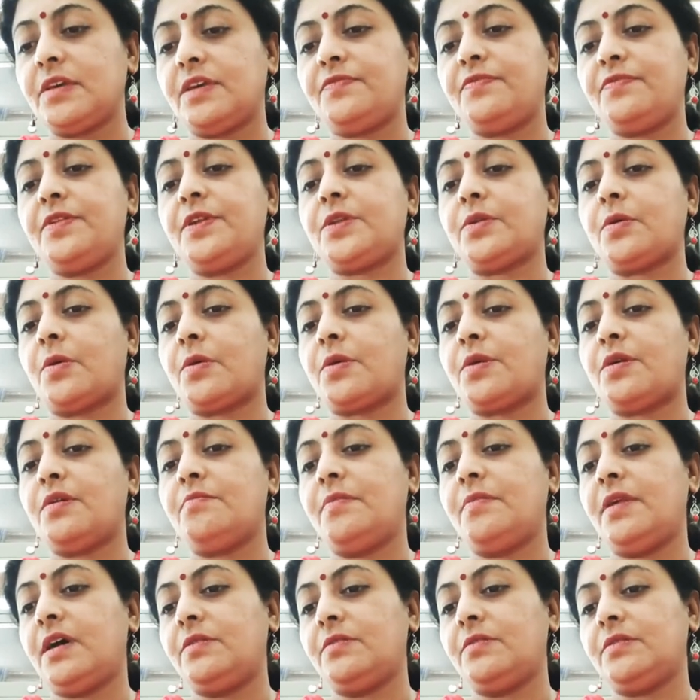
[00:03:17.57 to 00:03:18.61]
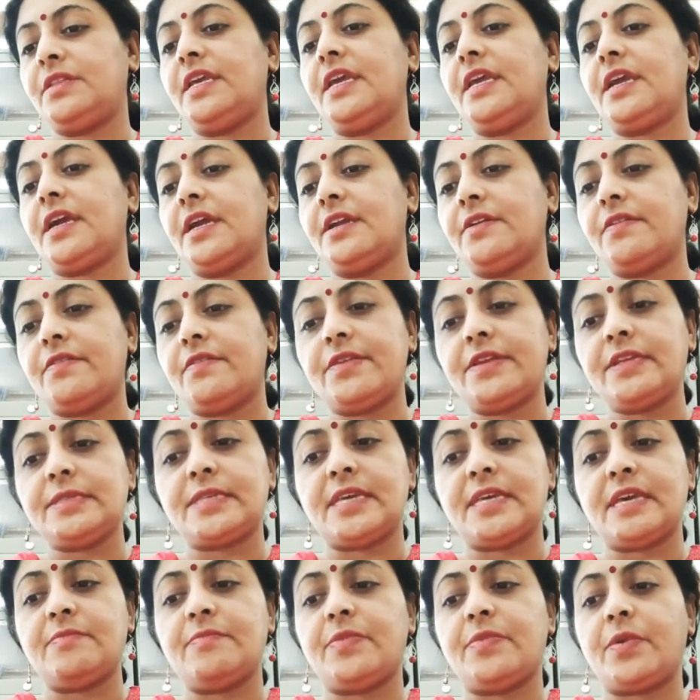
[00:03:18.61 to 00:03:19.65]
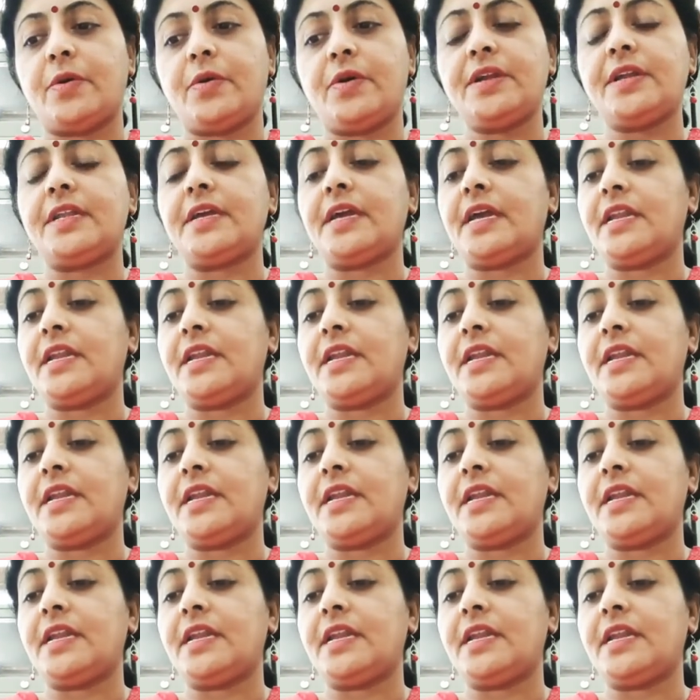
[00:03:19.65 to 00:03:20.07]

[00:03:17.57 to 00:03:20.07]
If we talk about the countries abroad